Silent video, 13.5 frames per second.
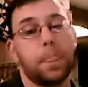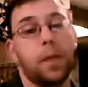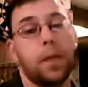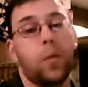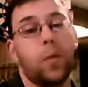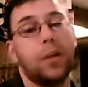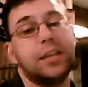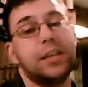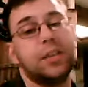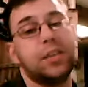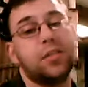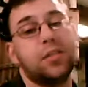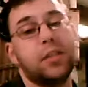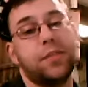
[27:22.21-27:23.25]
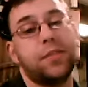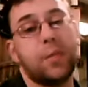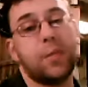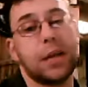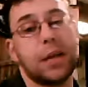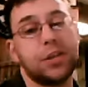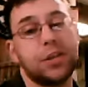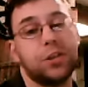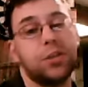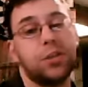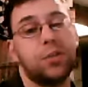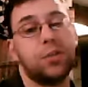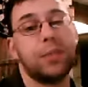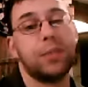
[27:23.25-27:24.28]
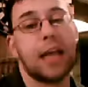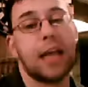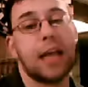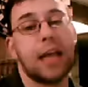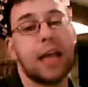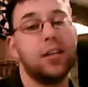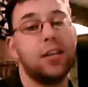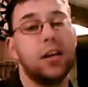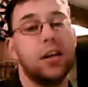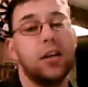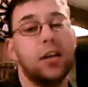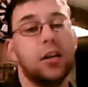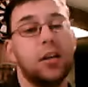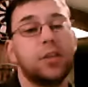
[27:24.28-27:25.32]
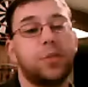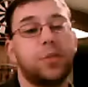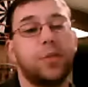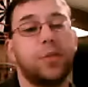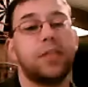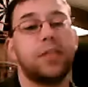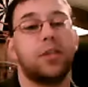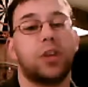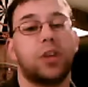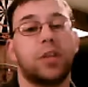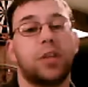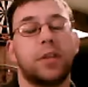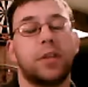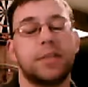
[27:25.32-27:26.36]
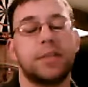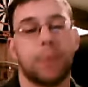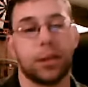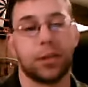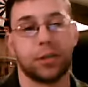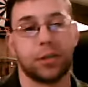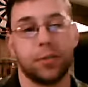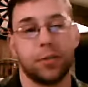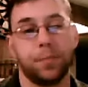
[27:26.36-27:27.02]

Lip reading: What additional information should be added to this general inspection?